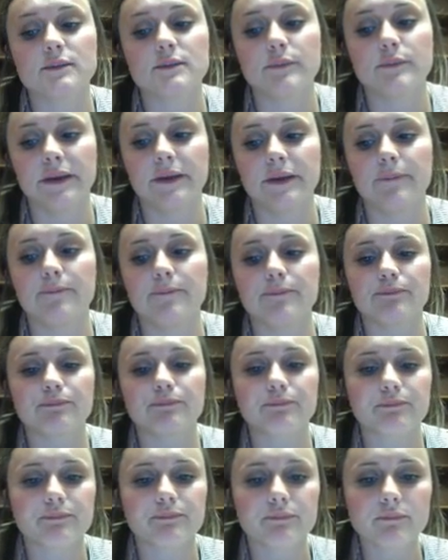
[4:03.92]
be.
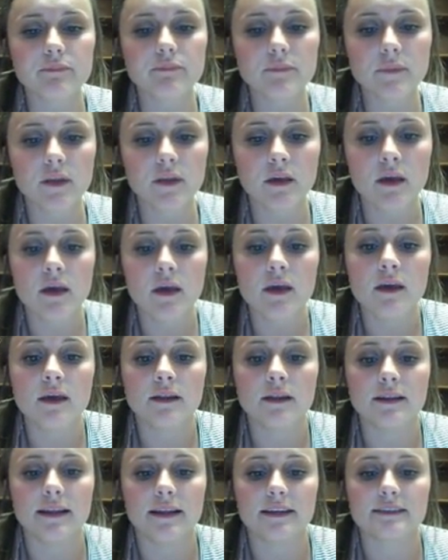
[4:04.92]

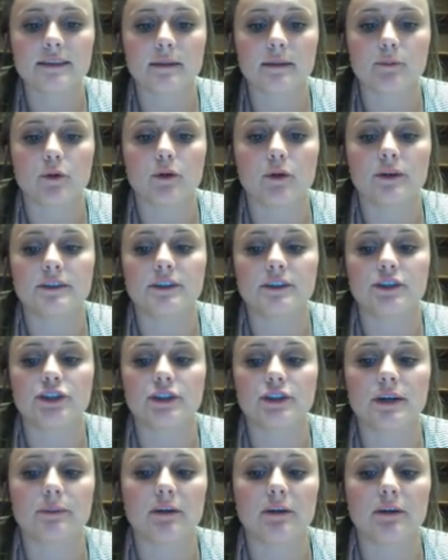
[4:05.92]
Next, I'm going to
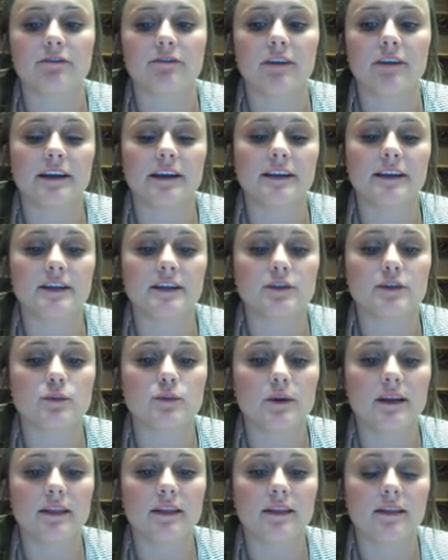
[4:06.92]
share my findings
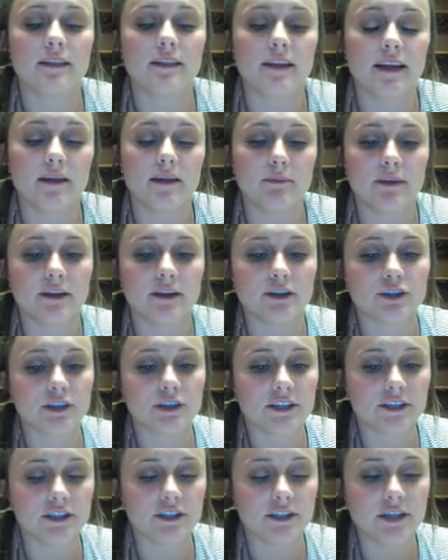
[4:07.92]
with the
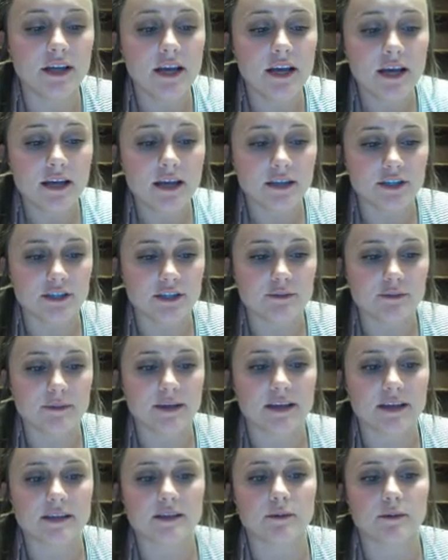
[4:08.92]
administration, just
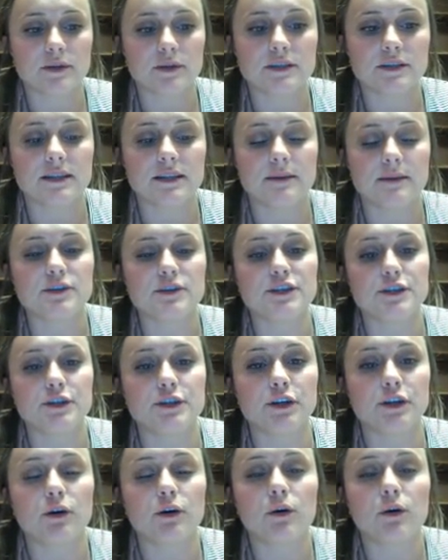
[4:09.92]
because I want them to
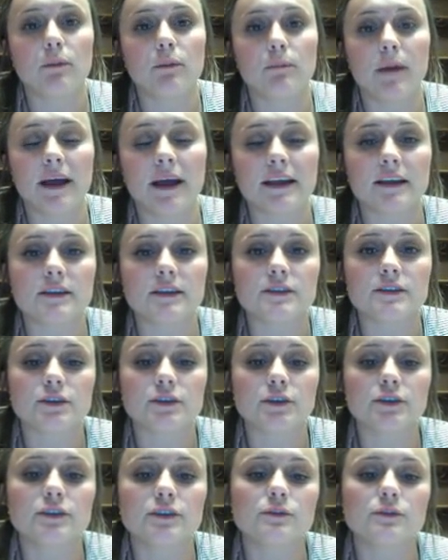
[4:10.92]
know my
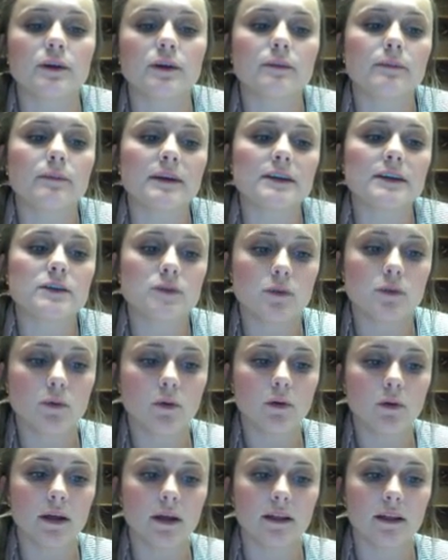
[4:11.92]
concerns with my
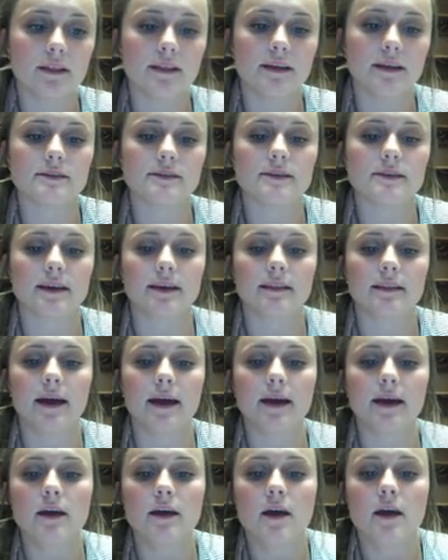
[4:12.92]
school and things like
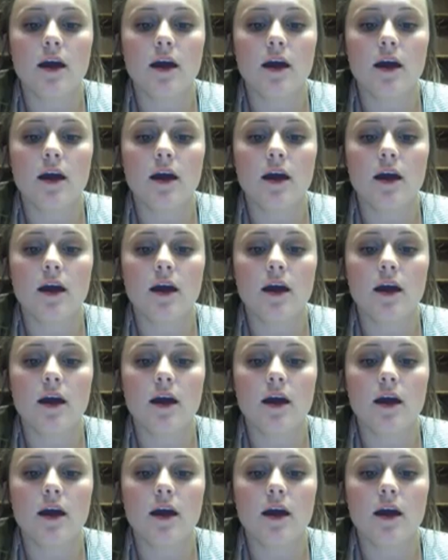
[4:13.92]
that.